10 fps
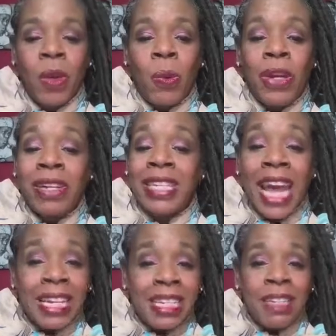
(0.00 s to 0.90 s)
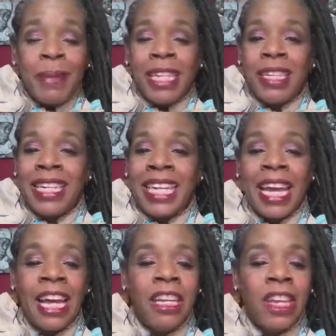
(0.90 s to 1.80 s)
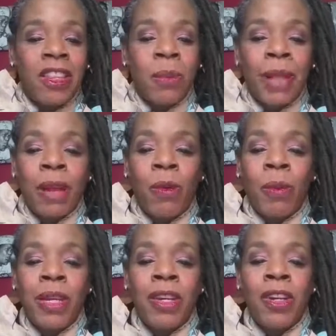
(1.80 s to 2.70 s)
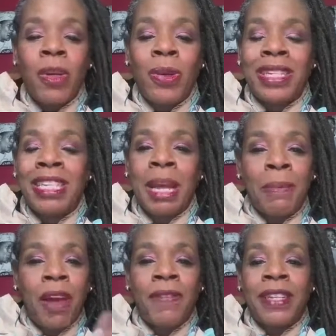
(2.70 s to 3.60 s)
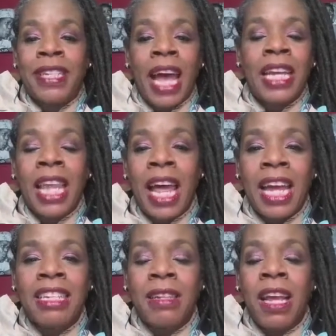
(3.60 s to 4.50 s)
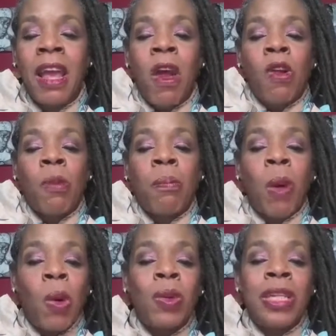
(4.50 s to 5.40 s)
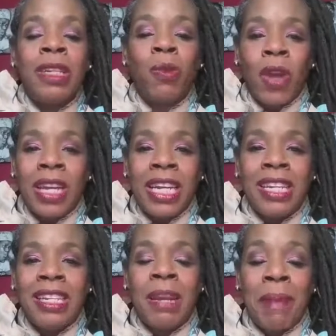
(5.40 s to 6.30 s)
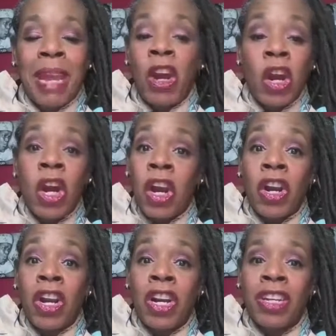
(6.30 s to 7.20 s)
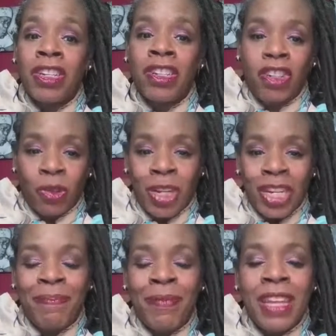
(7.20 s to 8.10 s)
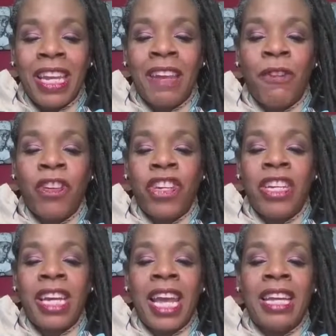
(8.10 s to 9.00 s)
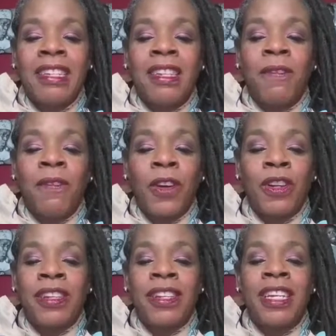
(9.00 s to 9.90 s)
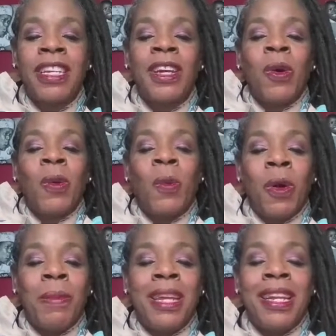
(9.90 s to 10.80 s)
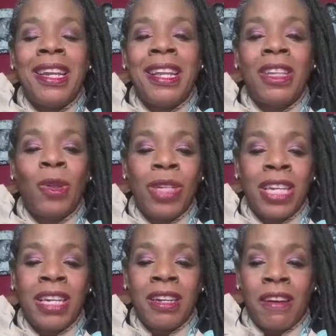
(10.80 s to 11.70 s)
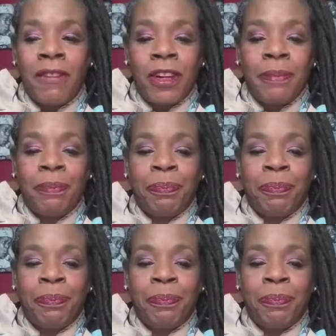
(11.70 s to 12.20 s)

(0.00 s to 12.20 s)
We are excited to speak to yet another Black woman who has stepped off the sidelines, boldly running to make her story in Virginia as the first woman lieutenant governor.